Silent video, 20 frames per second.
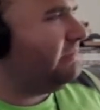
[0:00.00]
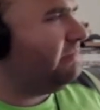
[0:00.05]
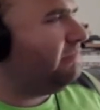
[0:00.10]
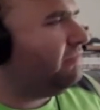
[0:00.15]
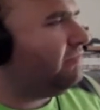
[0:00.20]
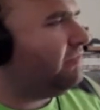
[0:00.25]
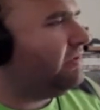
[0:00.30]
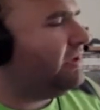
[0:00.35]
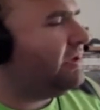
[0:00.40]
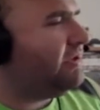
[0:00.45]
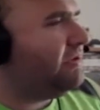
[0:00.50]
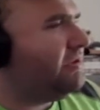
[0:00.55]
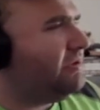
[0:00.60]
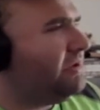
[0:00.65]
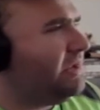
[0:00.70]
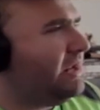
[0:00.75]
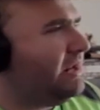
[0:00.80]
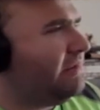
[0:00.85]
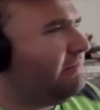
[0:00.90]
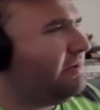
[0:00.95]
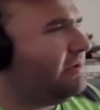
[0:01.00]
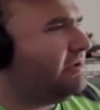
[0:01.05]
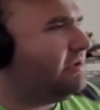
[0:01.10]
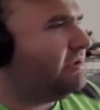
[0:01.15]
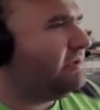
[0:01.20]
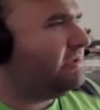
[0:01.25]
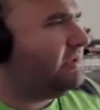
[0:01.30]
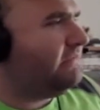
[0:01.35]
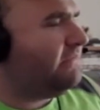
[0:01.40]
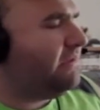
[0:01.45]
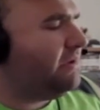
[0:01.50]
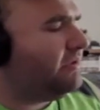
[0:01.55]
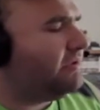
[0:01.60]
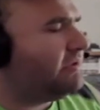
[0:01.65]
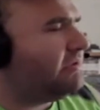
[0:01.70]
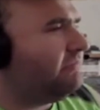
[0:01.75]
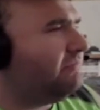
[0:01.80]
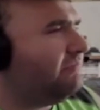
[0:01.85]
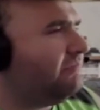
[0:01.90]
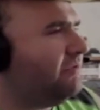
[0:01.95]
some pretty good animation stuff. I
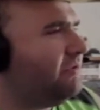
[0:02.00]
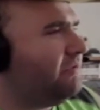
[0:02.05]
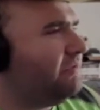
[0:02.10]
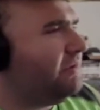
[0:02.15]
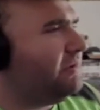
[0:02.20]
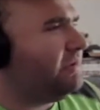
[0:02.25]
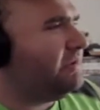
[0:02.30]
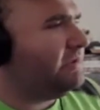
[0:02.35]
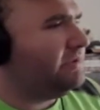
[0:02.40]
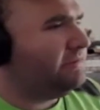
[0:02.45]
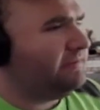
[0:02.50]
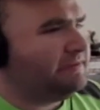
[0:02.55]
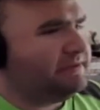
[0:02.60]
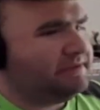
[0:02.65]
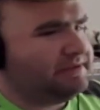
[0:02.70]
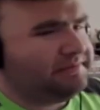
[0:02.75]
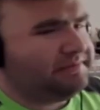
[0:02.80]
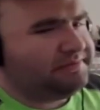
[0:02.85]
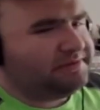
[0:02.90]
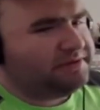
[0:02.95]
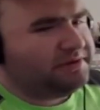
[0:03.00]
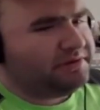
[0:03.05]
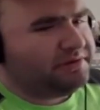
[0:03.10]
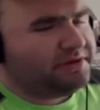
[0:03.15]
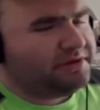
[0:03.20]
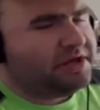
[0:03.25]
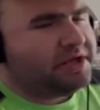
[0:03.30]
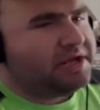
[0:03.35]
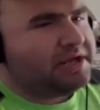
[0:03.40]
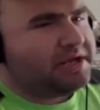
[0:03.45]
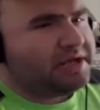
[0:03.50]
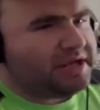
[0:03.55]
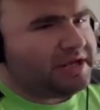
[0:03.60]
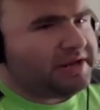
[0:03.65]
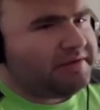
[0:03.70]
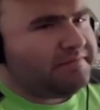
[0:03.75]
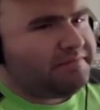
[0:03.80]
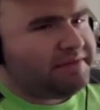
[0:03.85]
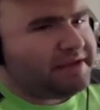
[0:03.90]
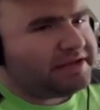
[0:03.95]
heard some pretty great things about this episode.
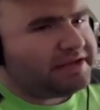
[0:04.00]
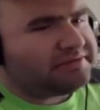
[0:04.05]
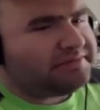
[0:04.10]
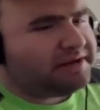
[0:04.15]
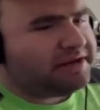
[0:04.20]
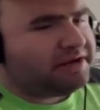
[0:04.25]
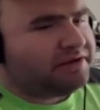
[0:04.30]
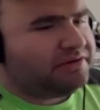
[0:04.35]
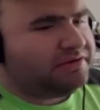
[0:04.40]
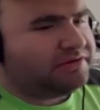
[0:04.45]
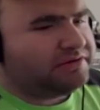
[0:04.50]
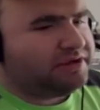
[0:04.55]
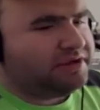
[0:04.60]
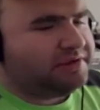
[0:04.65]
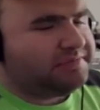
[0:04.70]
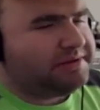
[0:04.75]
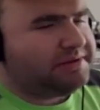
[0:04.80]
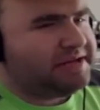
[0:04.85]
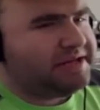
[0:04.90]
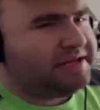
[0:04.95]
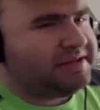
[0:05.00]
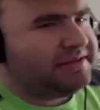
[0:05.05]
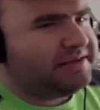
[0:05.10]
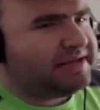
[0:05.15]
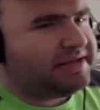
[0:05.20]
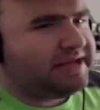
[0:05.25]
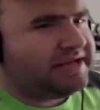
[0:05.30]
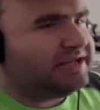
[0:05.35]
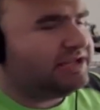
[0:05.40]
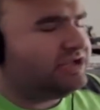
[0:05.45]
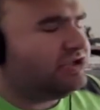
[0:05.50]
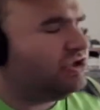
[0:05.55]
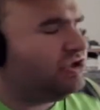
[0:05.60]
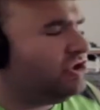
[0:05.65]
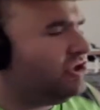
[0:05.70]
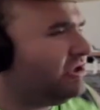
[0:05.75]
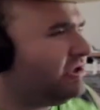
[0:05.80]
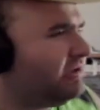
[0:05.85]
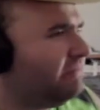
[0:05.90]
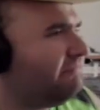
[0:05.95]
Next week I heard it's going to be as
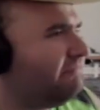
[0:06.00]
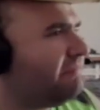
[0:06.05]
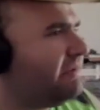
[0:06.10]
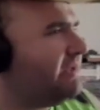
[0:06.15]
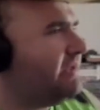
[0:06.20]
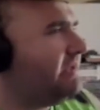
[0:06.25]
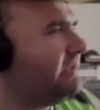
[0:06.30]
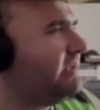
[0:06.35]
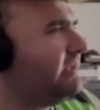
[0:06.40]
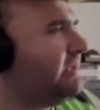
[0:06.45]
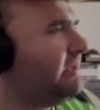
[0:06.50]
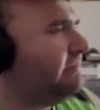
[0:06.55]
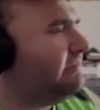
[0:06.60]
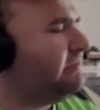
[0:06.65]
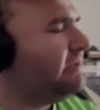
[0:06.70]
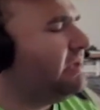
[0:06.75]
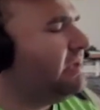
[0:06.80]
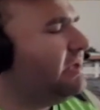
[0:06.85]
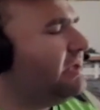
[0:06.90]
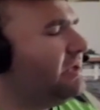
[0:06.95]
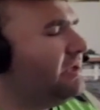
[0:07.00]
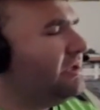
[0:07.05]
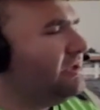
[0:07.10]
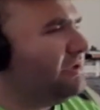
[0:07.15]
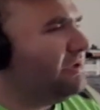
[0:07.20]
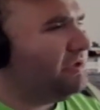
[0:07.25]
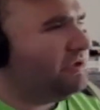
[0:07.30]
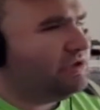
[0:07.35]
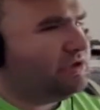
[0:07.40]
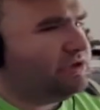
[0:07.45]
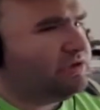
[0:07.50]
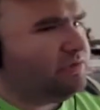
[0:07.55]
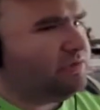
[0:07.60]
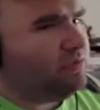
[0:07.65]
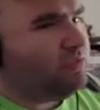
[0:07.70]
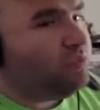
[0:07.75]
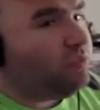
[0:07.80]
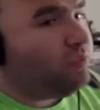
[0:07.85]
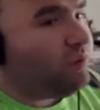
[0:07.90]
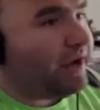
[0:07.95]
just a billion times. It's just,
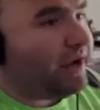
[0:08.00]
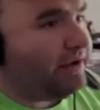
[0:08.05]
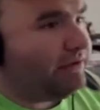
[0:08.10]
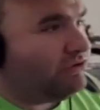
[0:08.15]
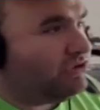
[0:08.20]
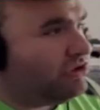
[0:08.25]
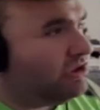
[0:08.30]
wow,